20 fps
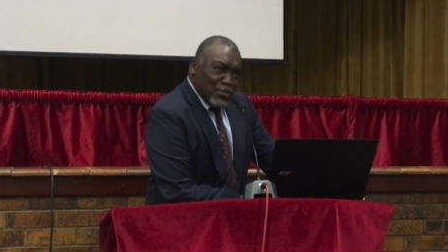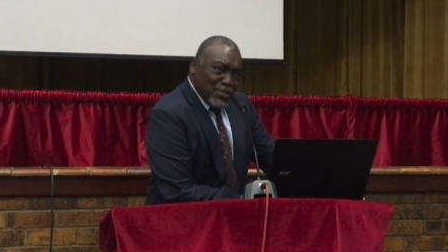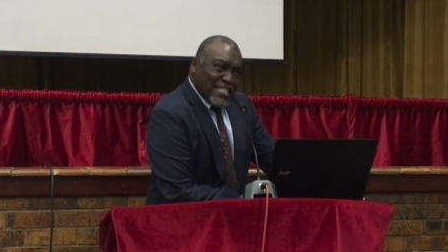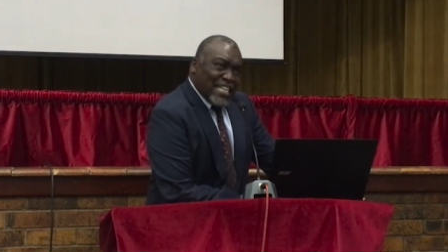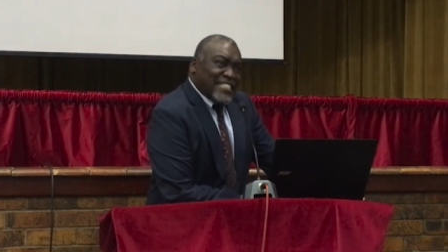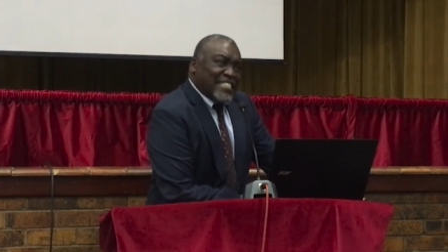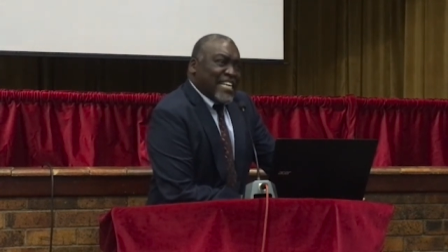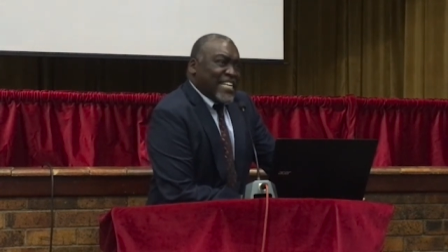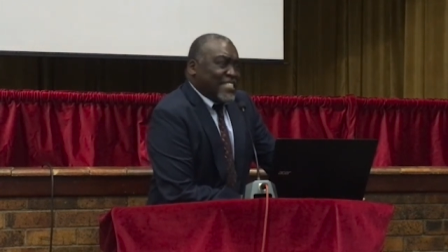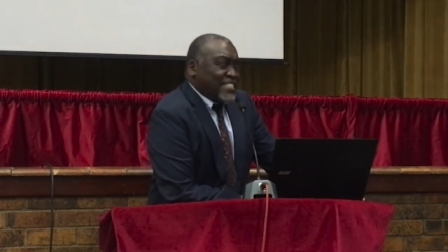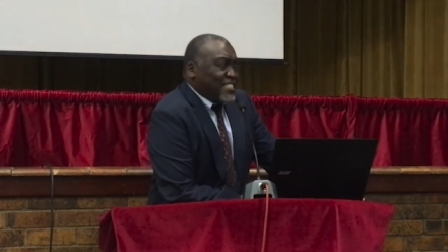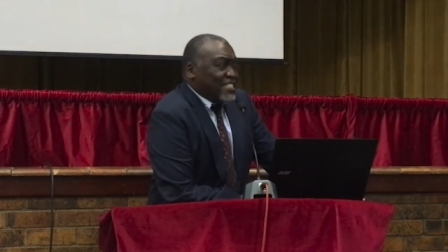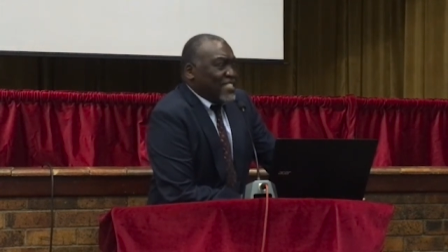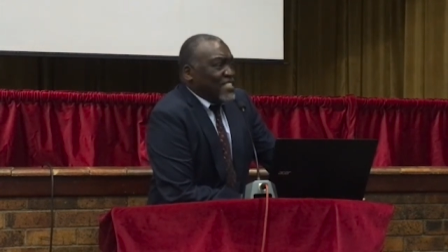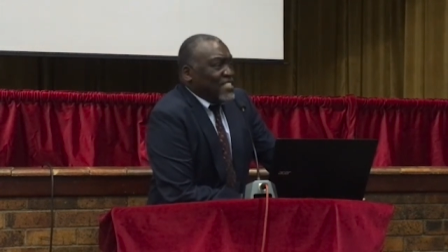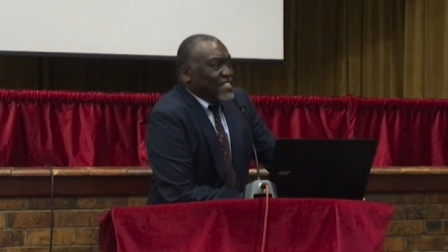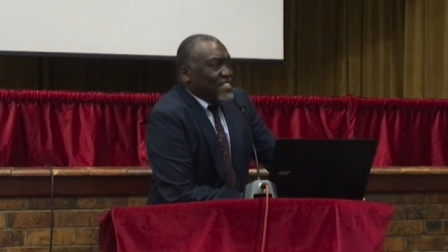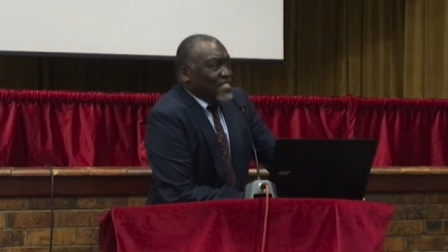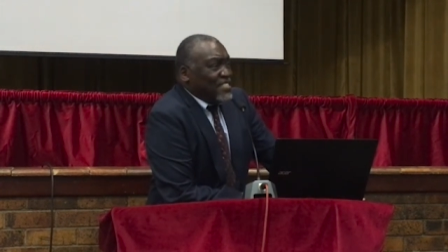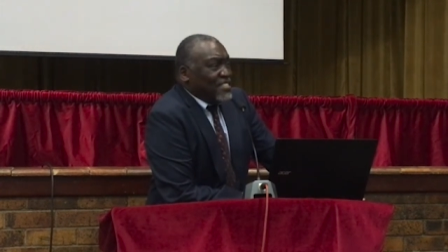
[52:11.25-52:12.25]
I want to
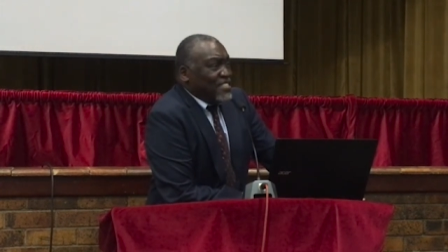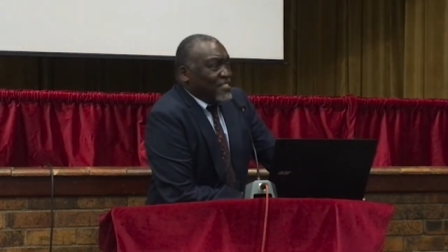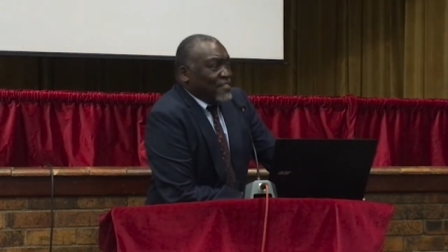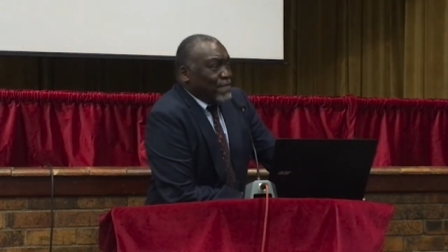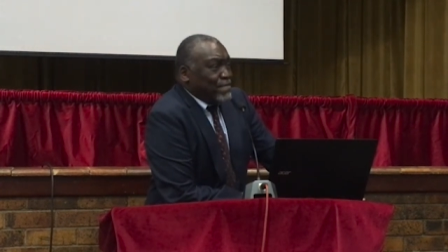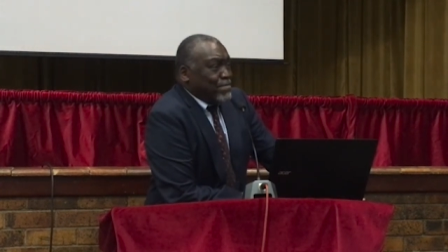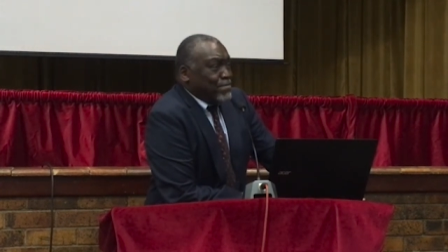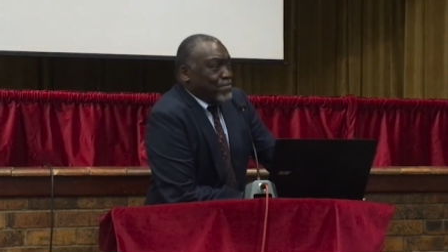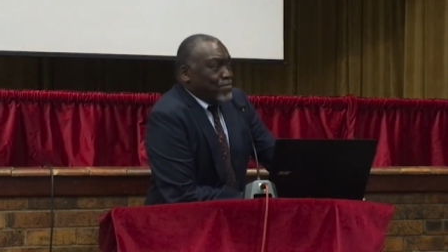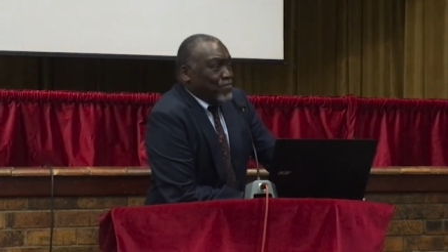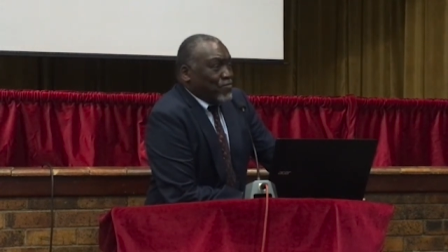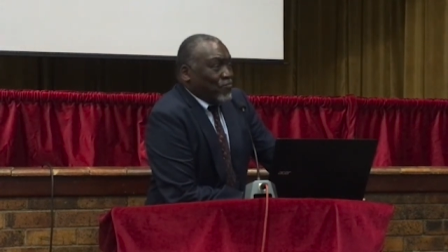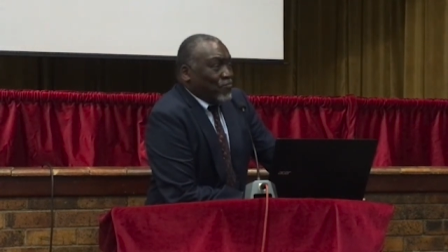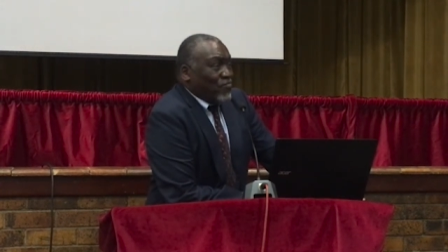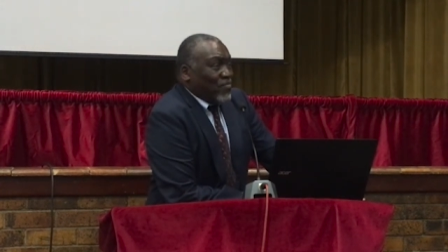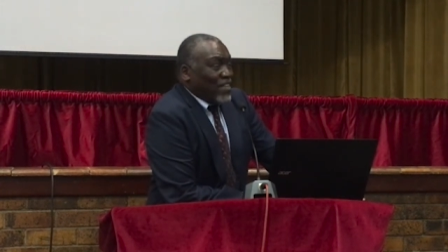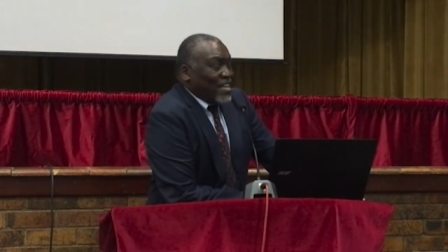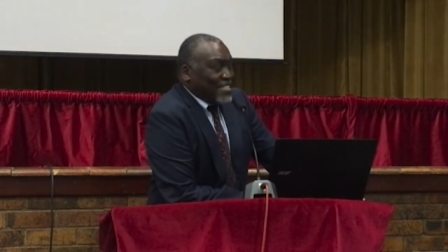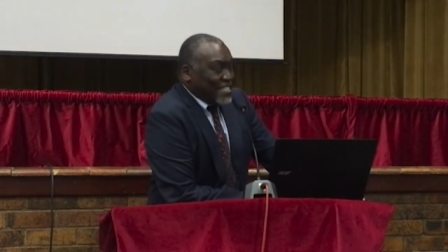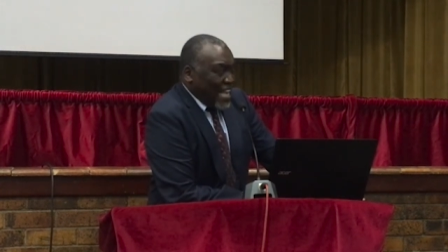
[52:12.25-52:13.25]
suggest,
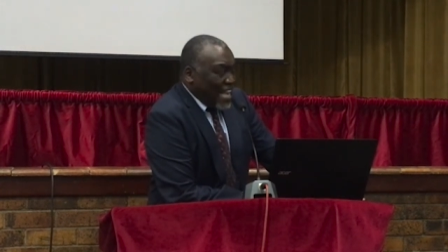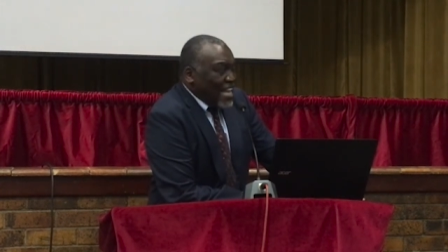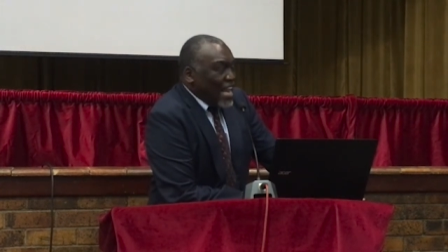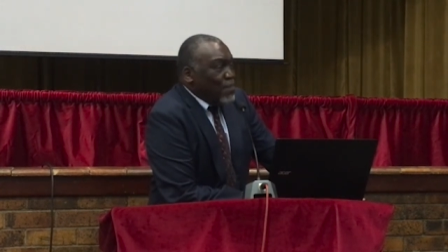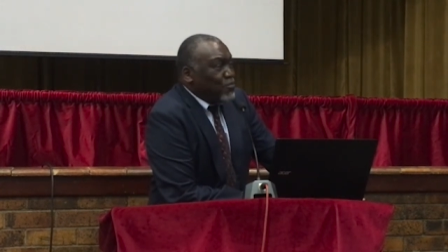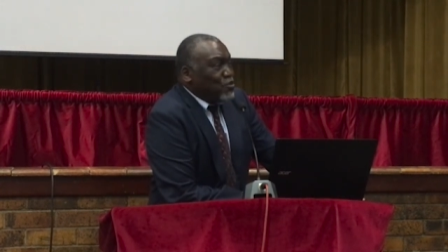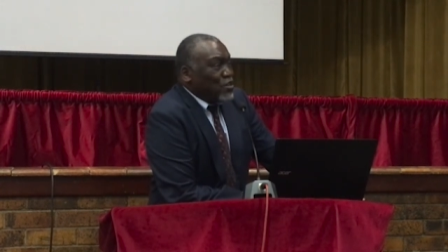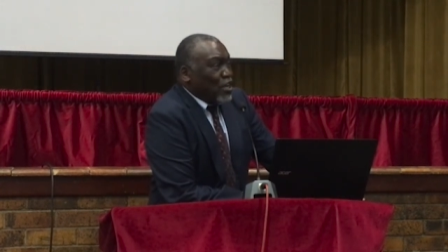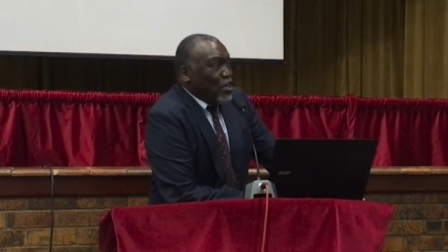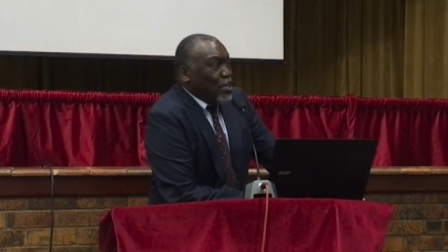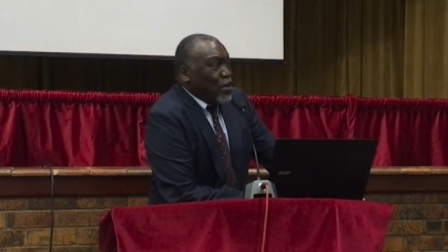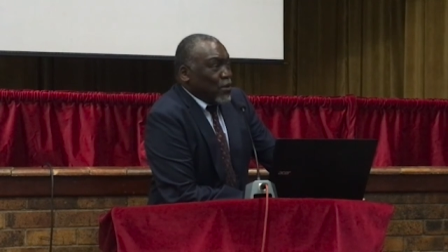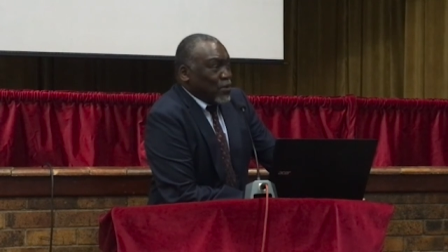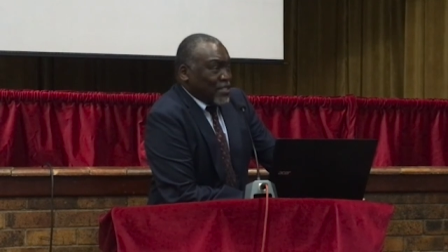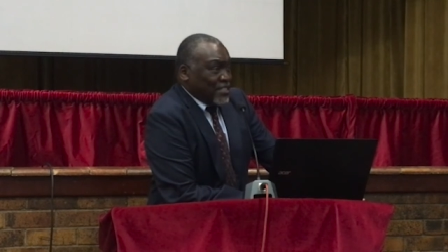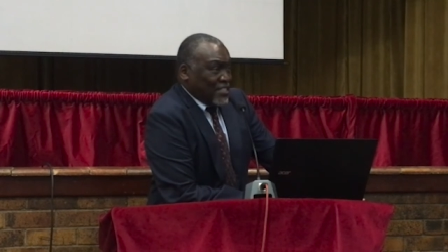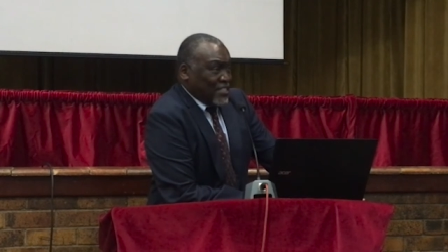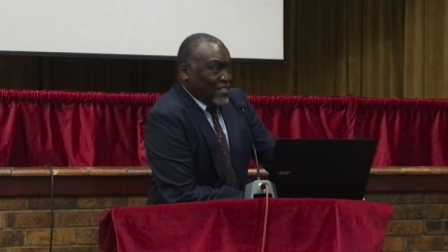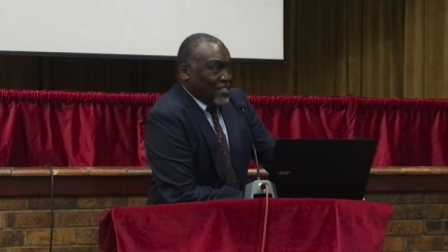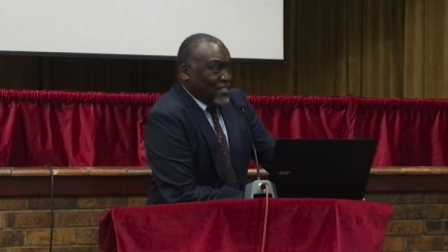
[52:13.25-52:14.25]
as I come to a
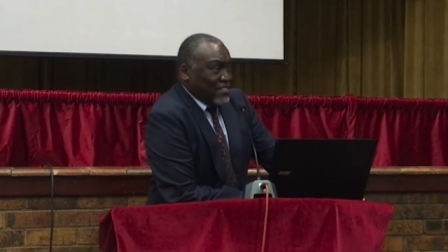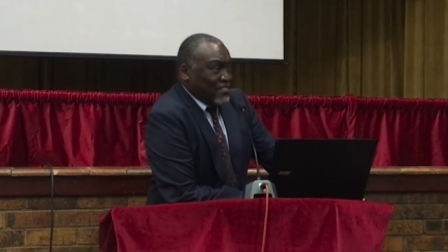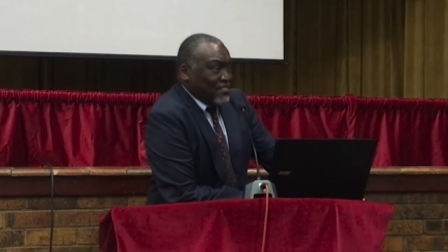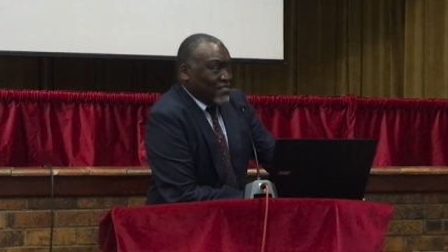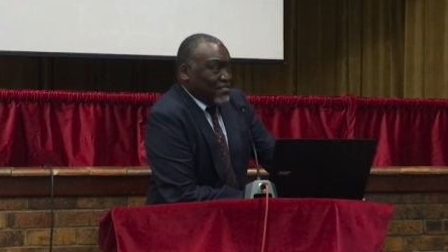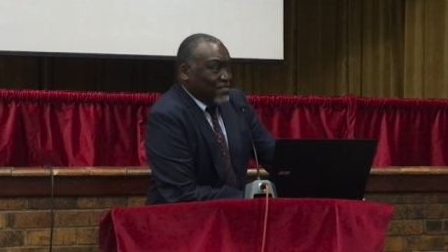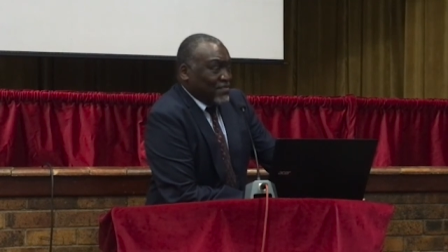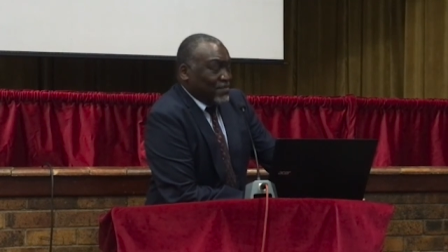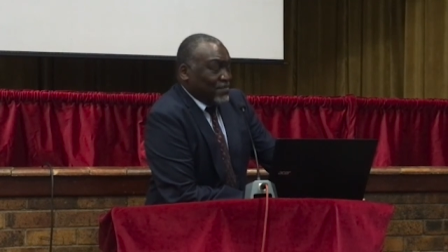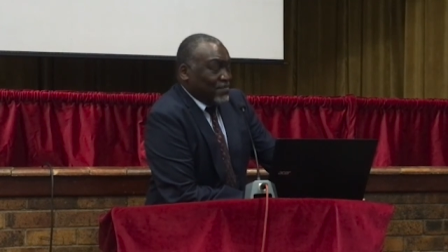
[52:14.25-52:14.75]
close,